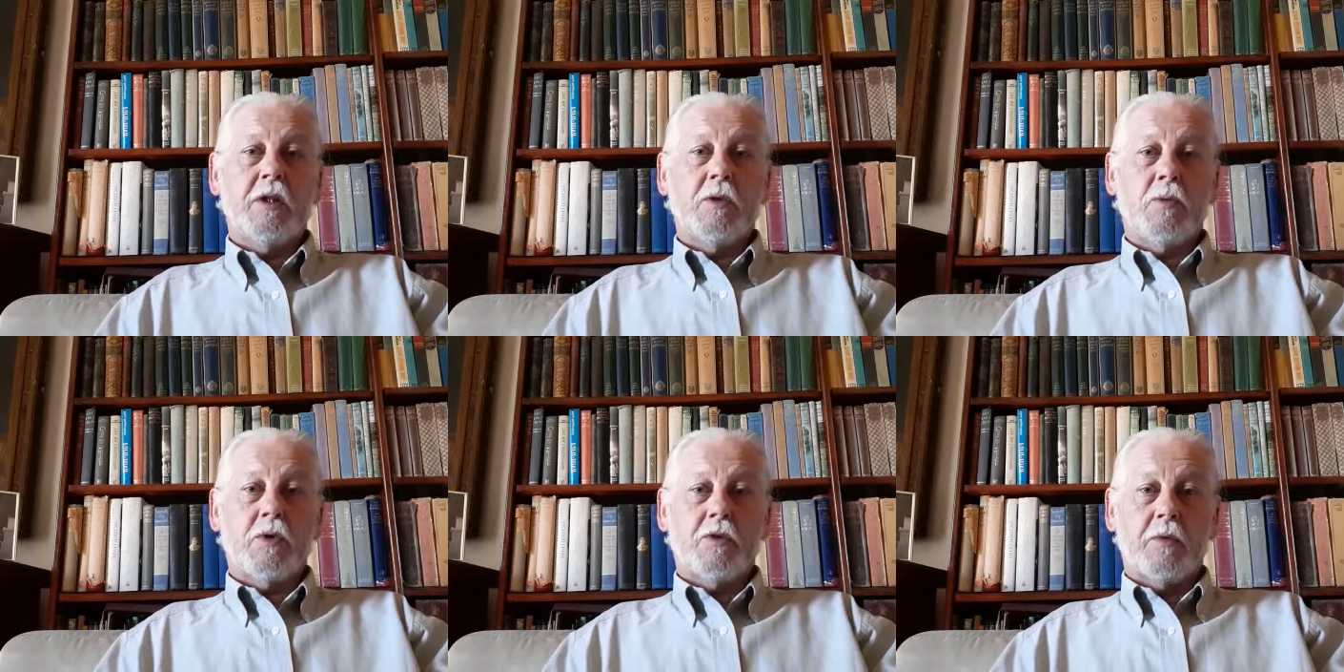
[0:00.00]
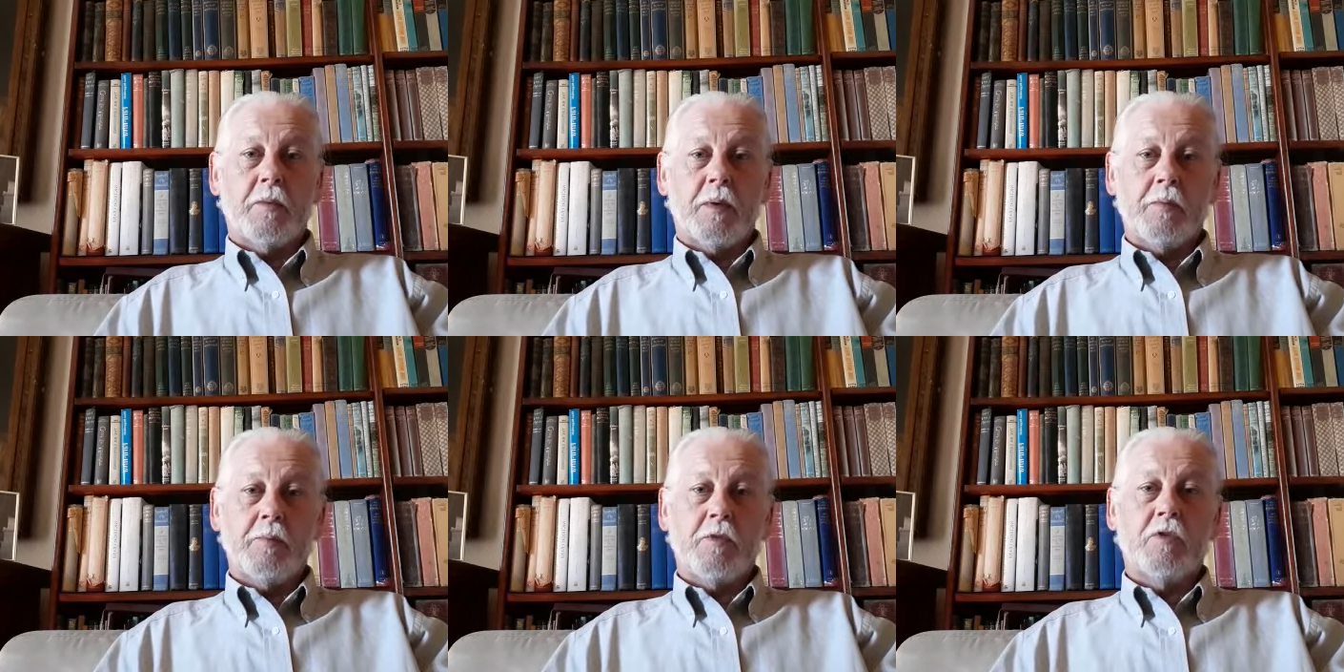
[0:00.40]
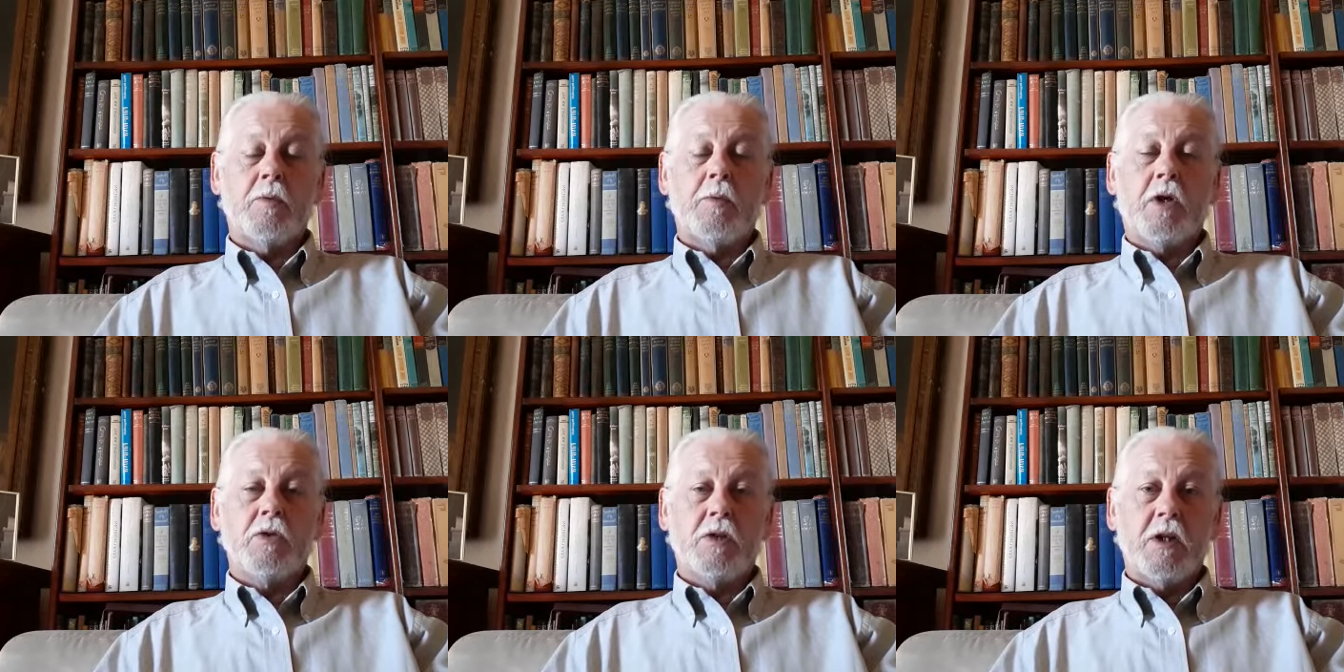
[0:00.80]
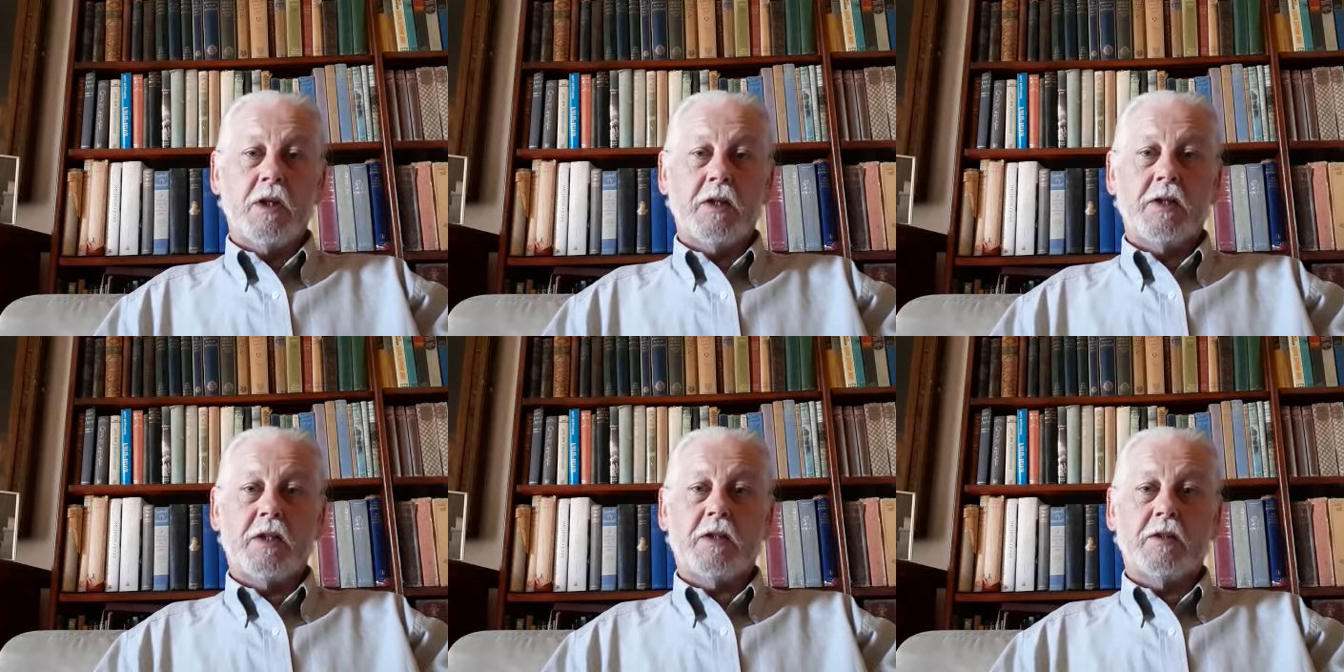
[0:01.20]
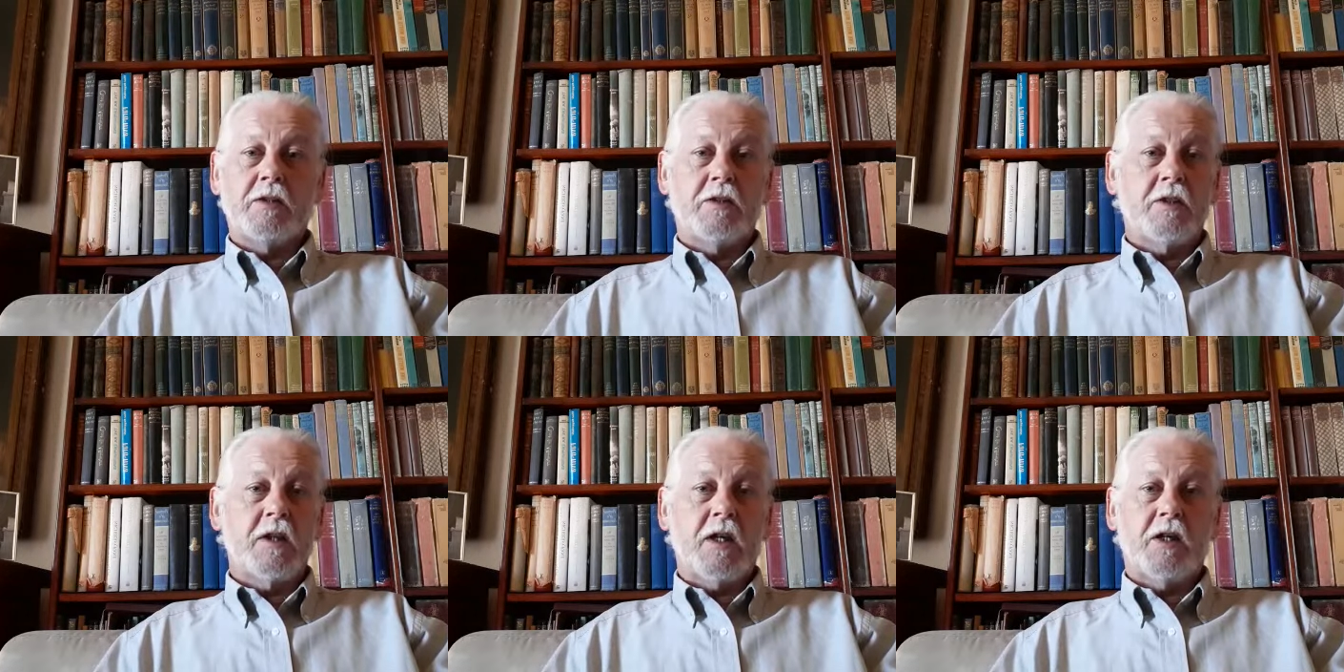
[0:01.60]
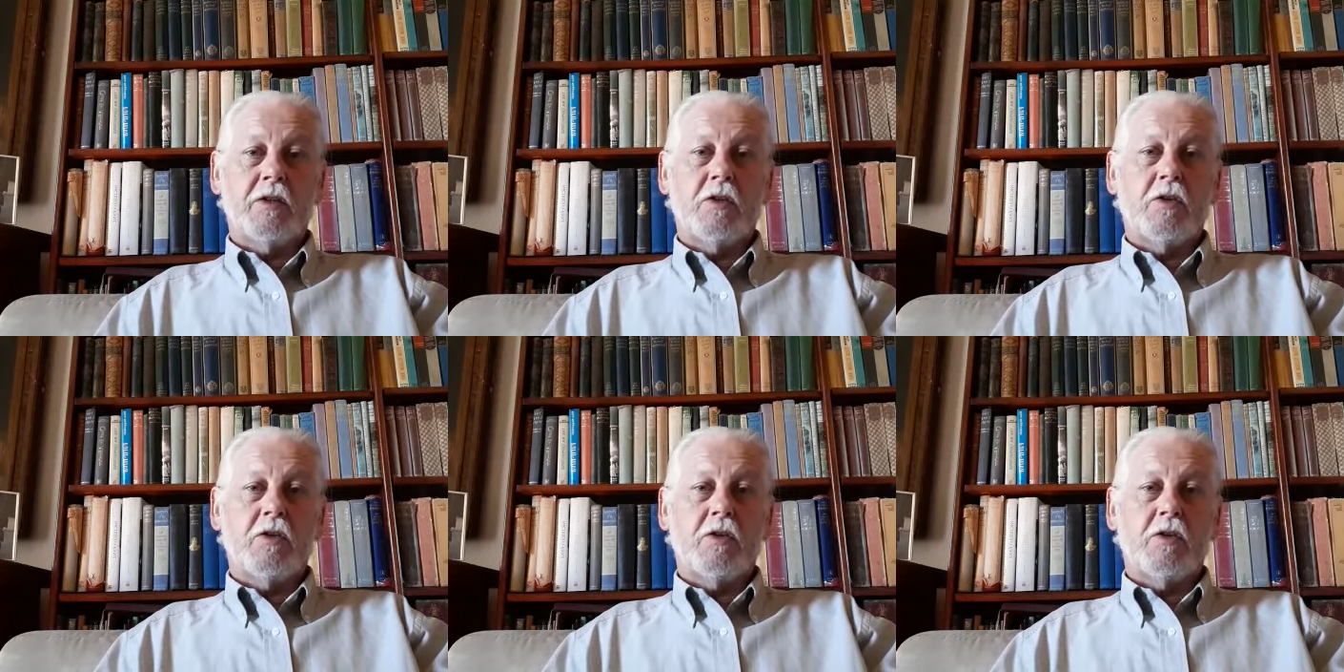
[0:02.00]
with remote learning and